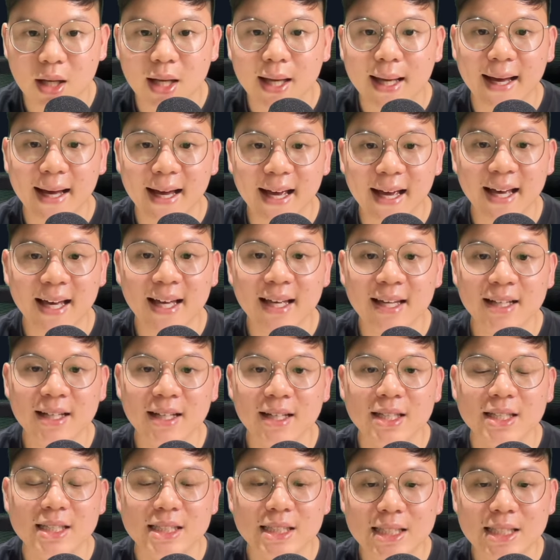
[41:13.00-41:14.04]
And
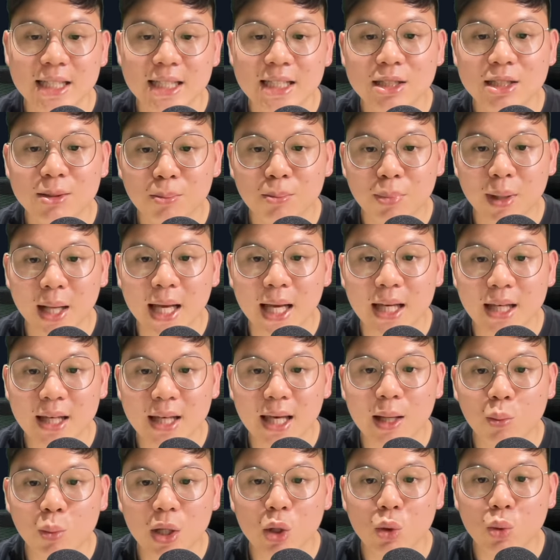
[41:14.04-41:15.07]
since blank
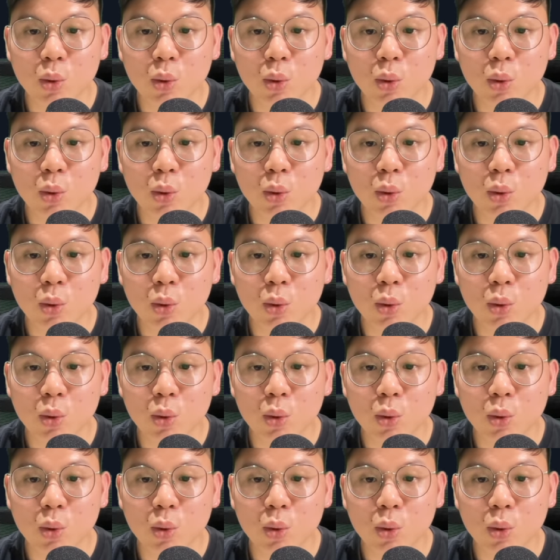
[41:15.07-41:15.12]
game week